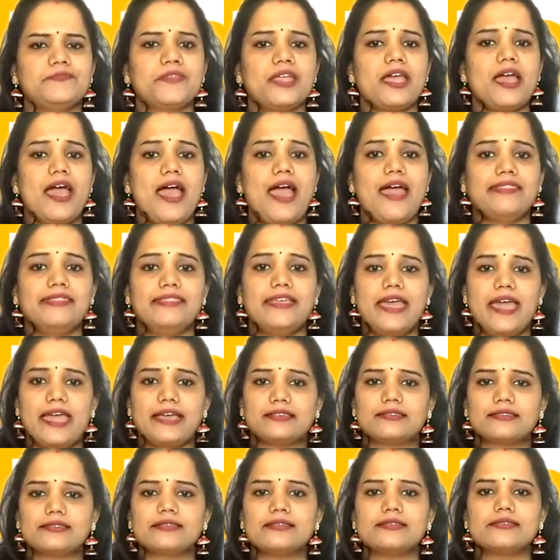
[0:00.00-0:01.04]
and they
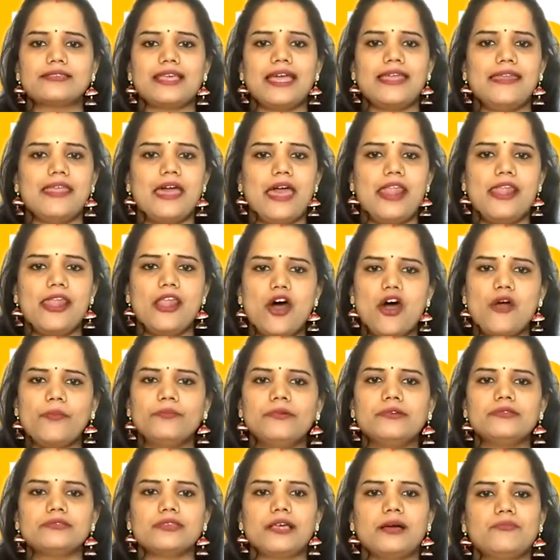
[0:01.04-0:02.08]
access an enormous
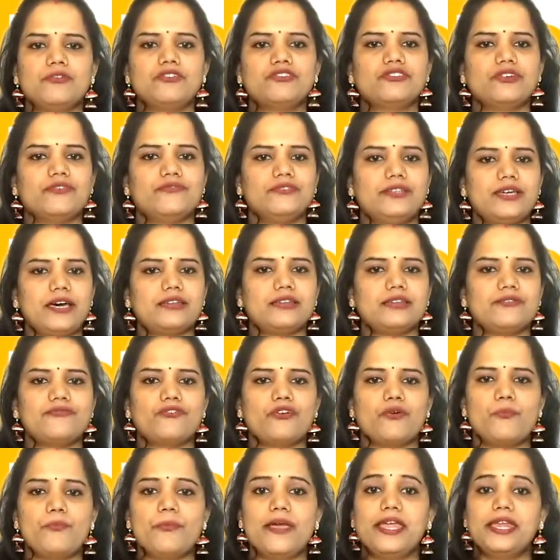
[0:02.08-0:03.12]
amount of data from
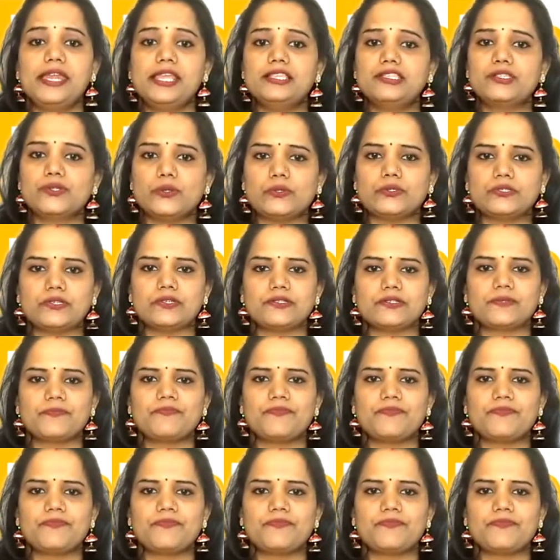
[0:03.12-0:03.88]
many sources.